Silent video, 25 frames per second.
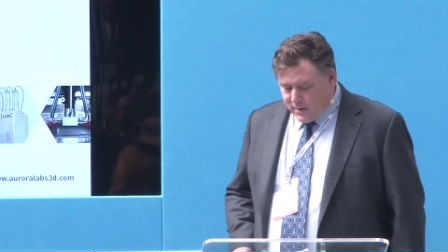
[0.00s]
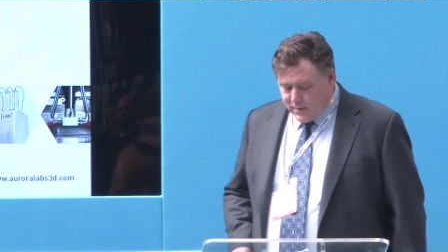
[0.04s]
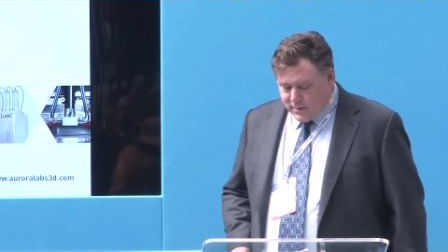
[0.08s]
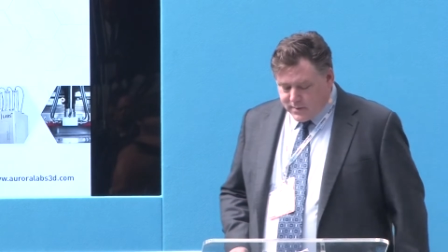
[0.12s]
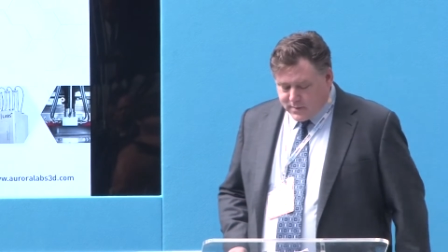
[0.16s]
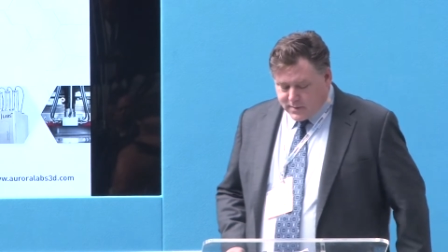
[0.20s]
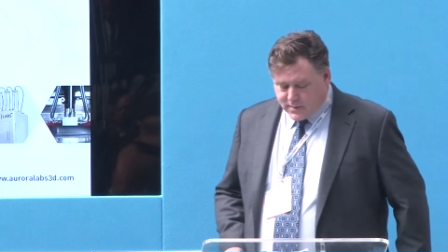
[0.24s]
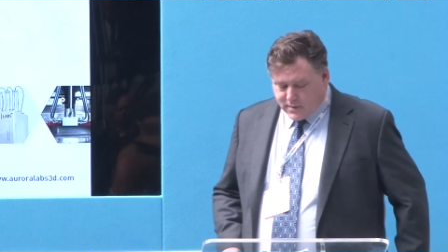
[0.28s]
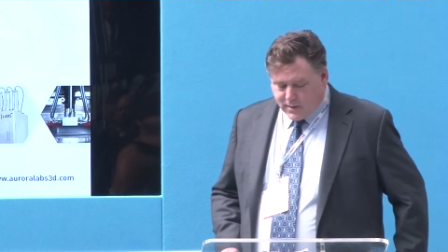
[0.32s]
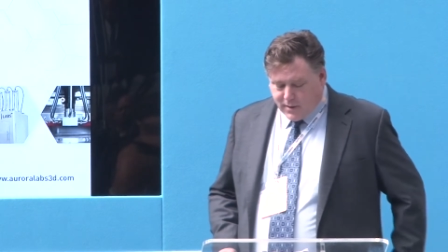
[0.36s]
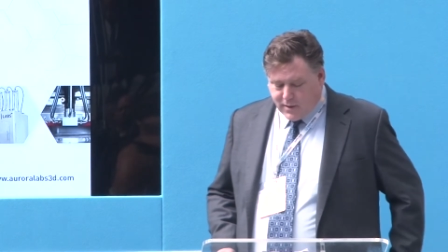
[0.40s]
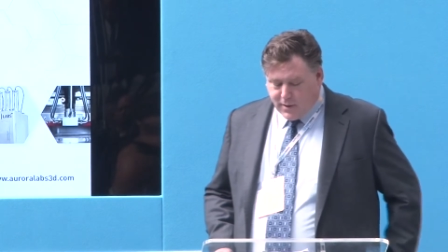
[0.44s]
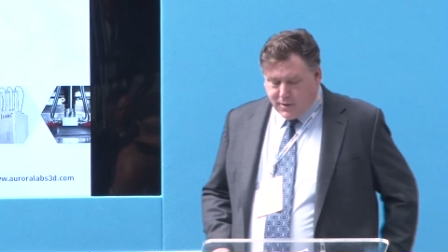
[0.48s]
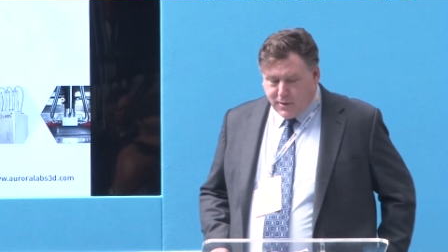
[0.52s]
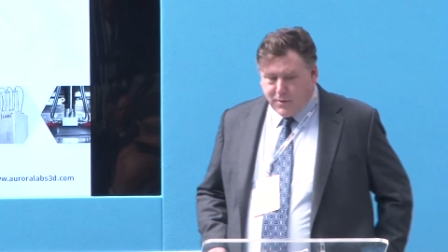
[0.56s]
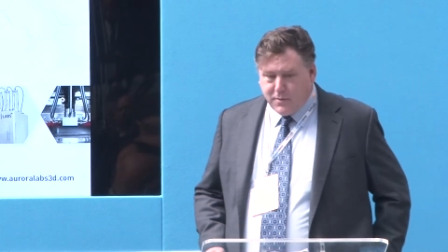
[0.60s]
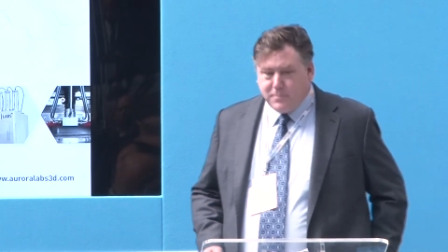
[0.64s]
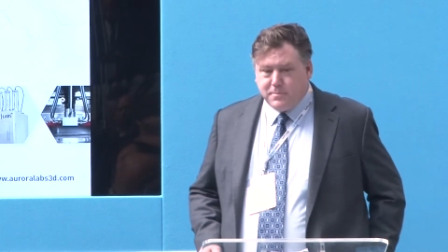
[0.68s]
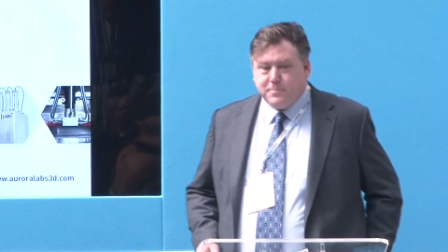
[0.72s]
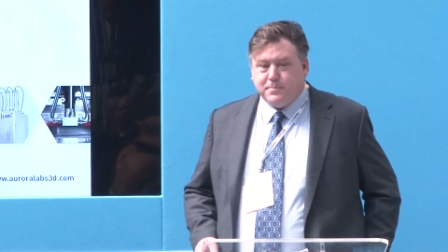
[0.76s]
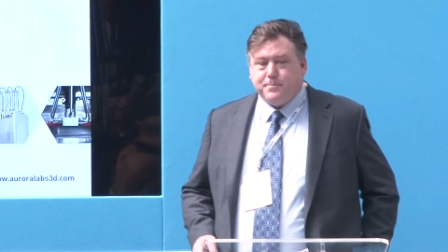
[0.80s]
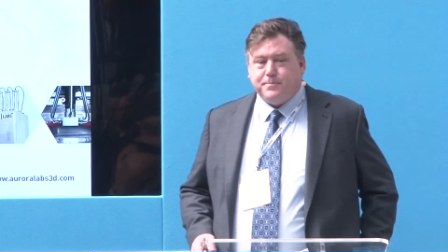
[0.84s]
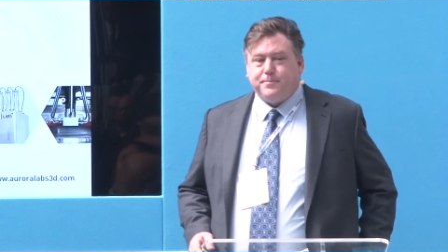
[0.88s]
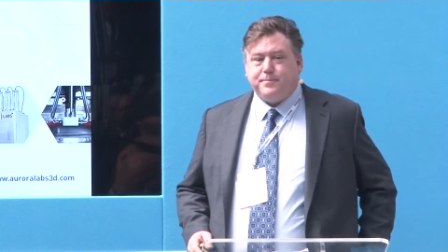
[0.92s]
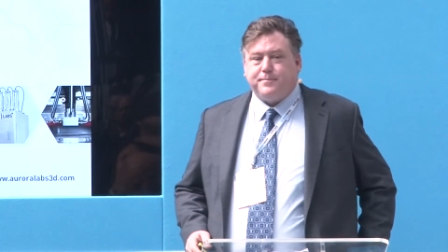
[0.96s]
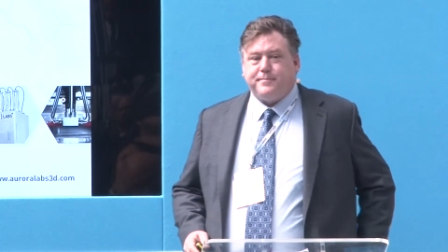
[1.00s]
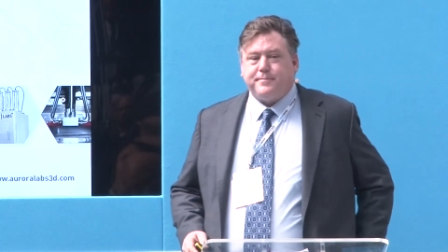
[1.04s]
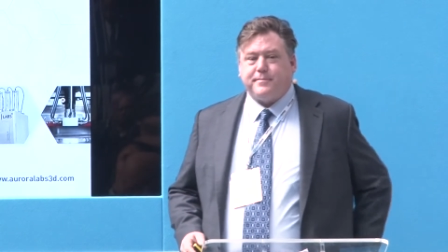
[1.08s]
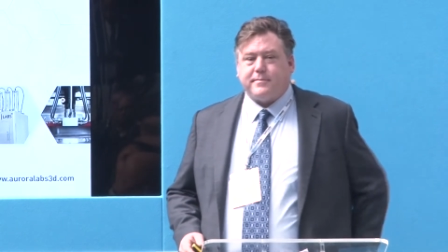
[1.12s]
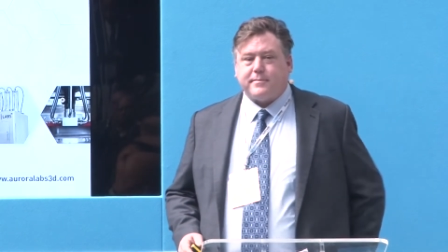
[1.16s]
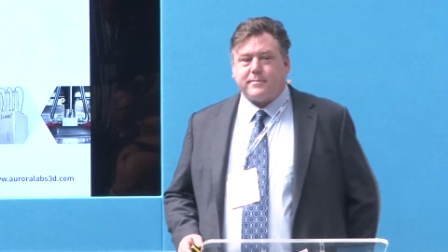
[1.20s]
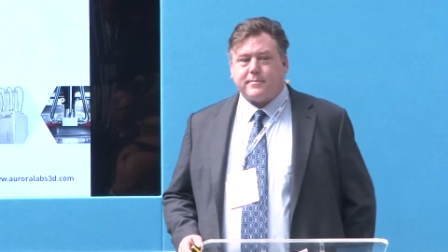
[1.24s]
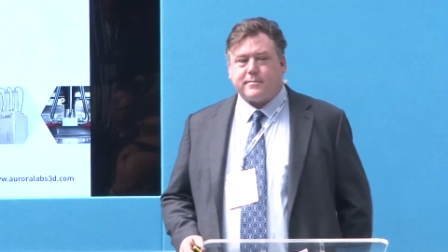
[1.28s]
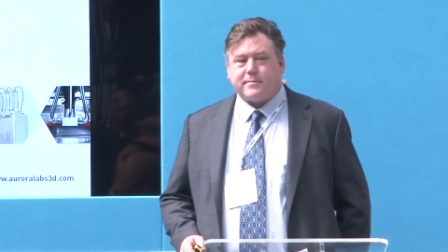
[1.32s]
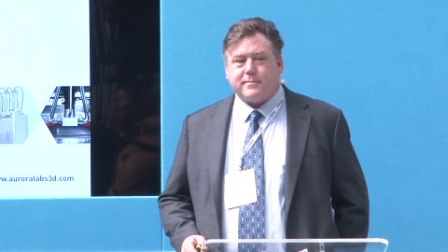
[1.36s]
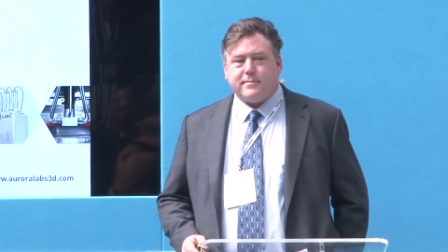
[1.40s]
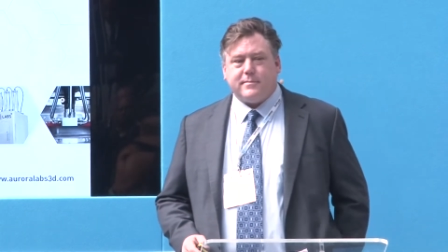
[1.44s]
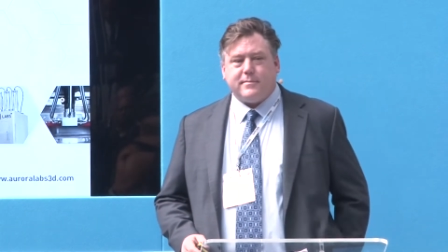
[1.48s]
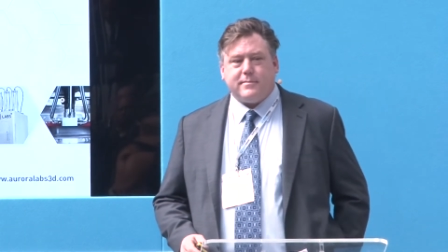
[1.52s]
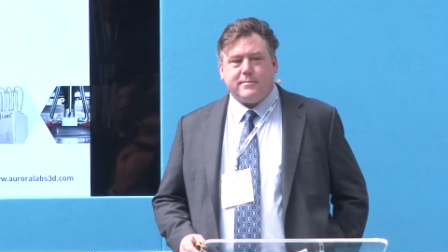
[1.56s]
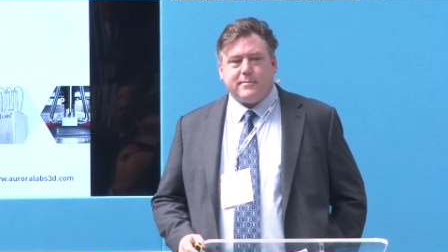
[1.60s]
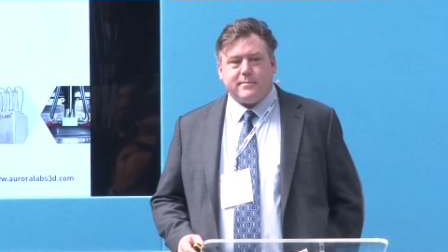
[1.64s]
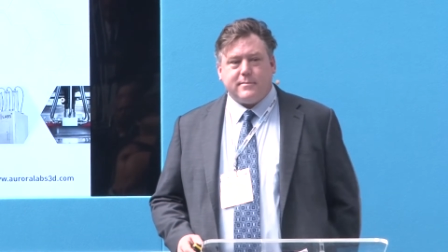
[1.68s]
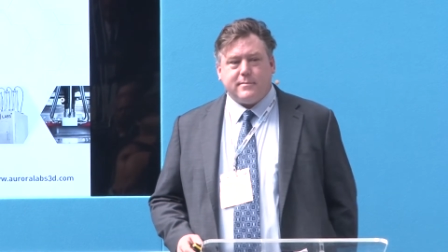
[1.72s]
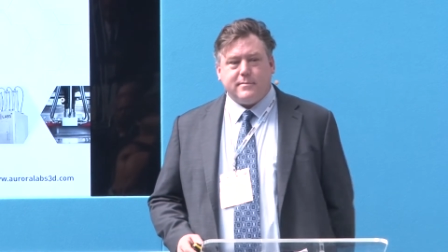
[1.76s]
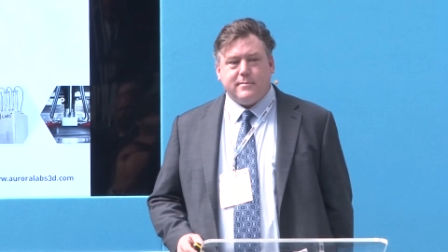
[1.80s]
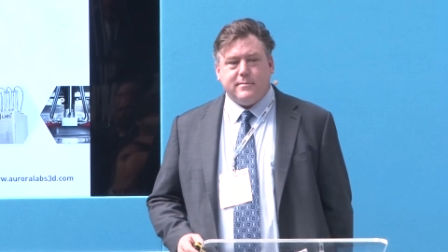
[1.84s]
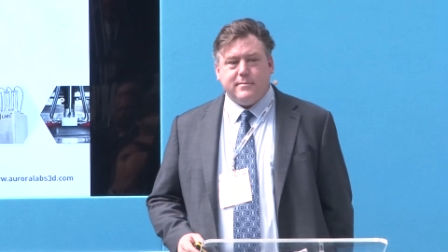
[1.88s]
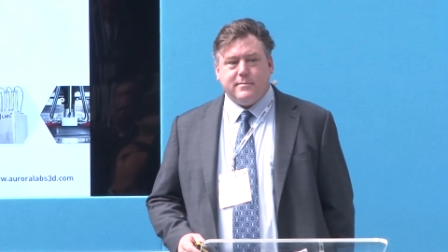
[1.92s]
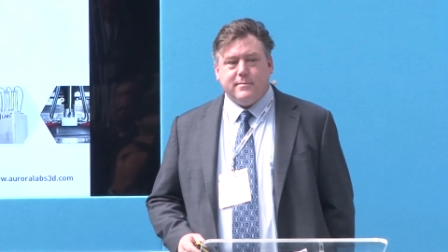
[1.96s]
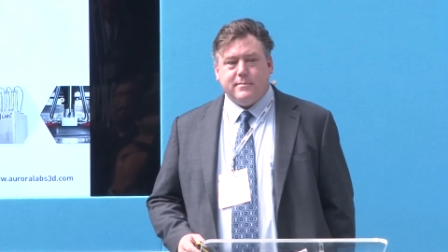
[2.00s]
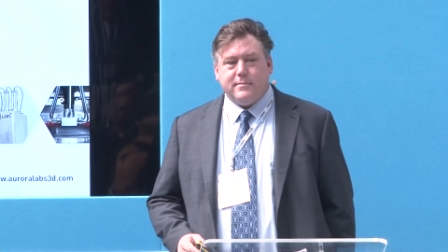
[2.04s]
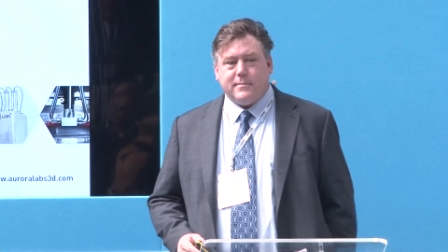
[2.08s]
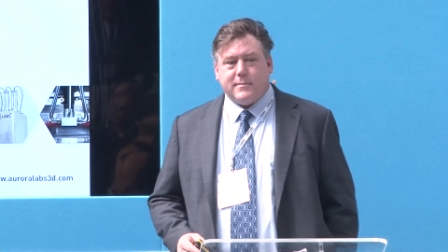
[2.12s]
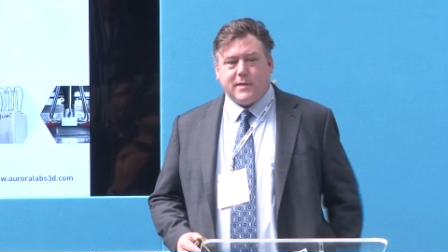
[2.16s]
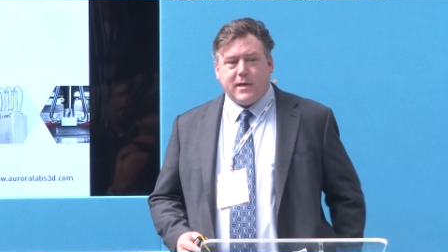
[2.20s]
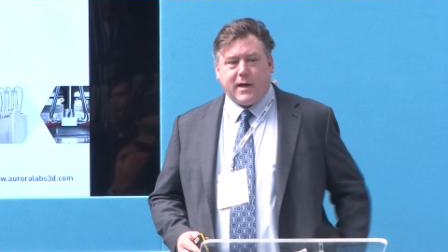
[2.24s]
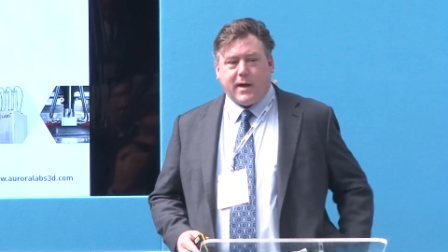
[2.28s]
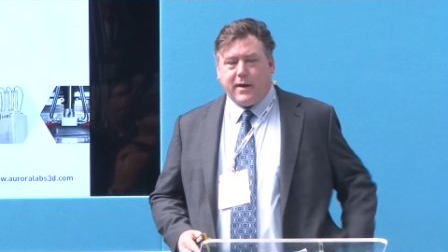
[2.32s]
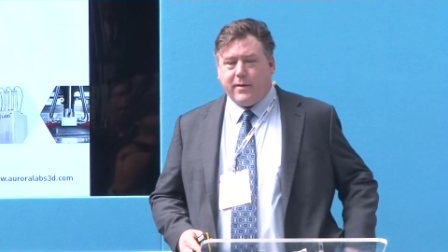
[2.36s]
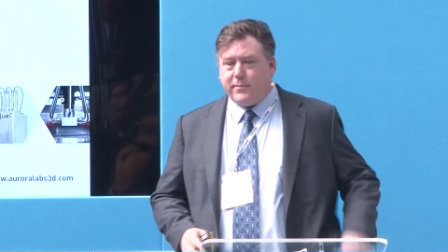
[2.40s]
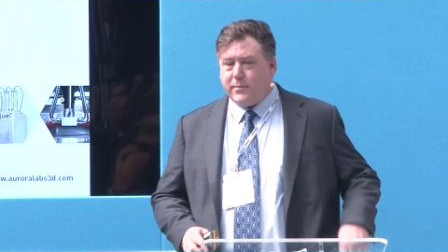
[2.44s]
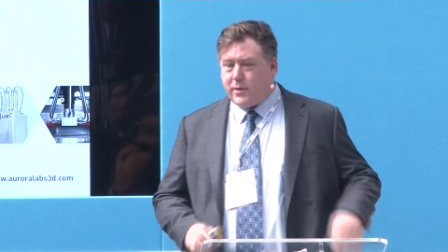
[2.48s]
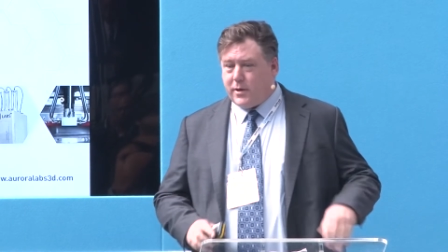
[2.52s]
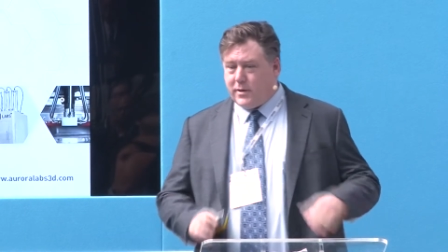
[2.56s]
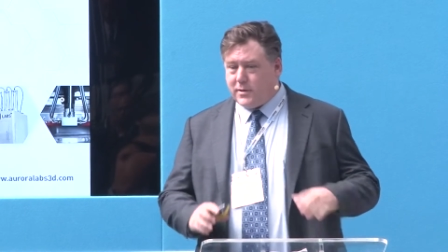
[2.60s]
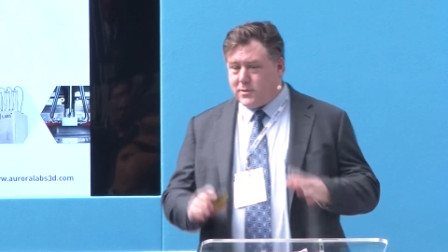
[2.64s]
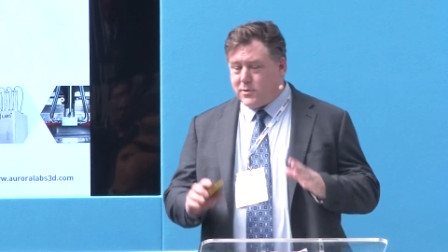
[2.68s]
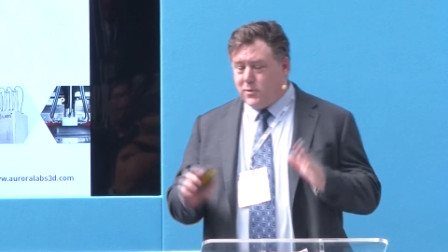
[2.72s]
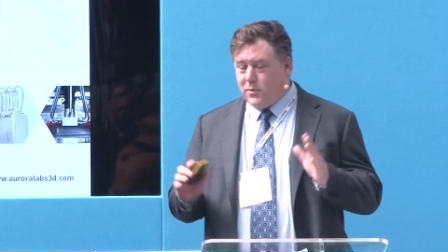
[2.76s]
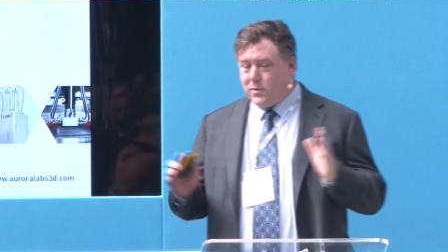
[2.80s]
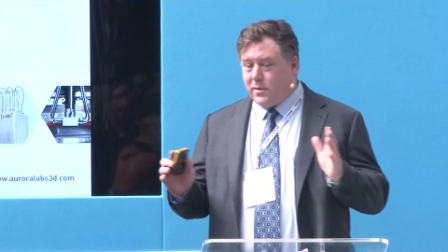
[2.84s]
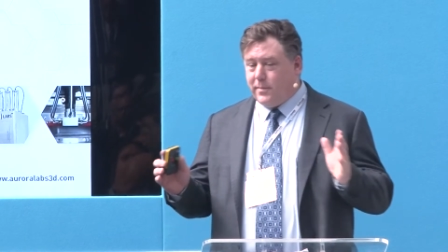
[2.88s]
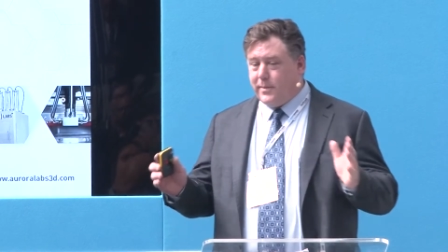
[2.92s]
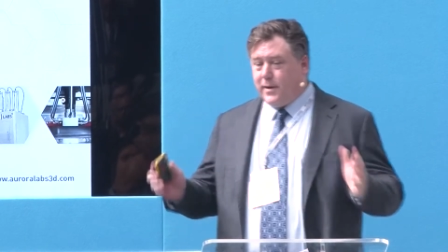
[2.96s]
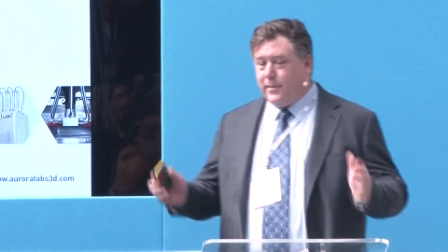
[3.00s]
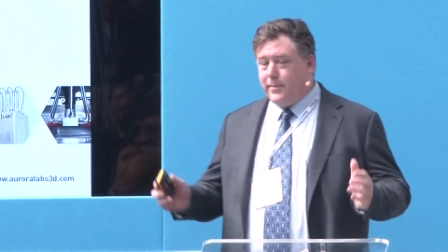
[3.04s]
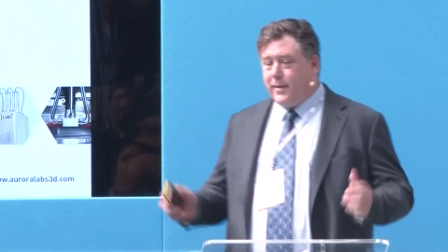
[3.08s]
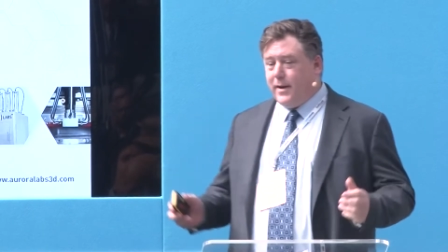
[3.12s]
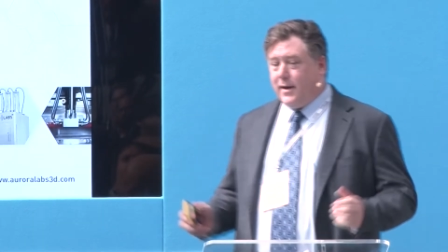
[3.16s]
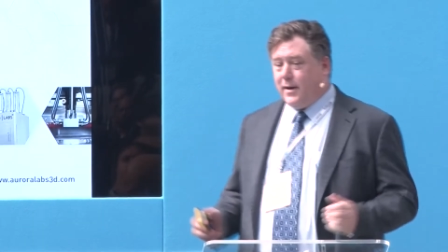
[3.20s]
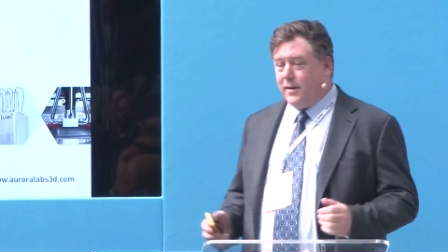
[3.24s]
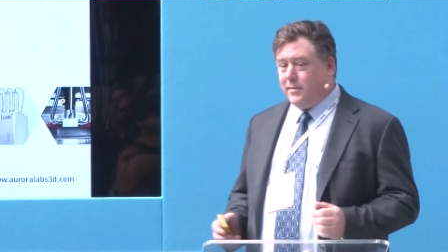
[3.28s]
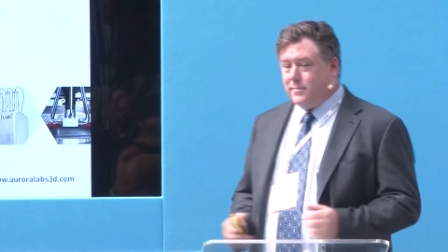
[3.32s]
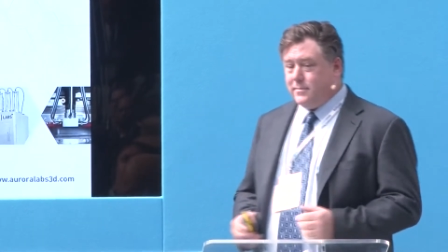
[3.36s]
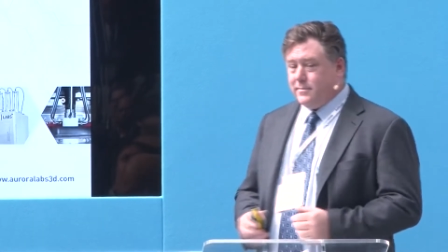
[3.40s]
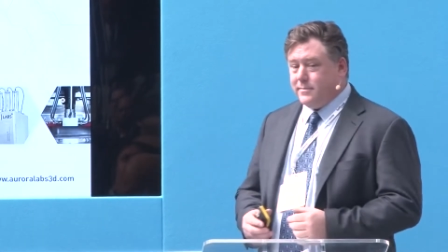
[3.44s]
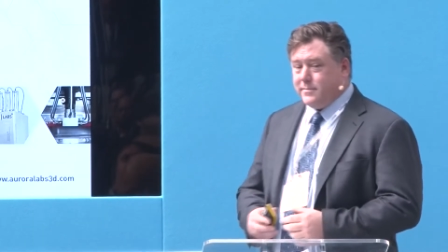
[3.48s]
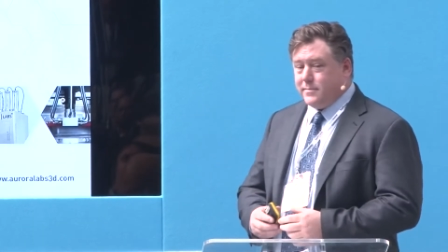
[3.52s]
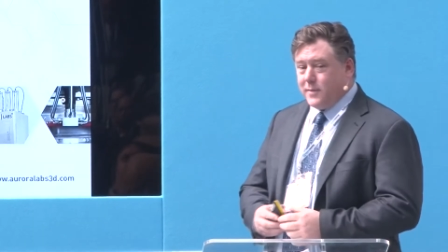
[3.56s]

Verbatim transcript: So, today I'm going to talk a bit about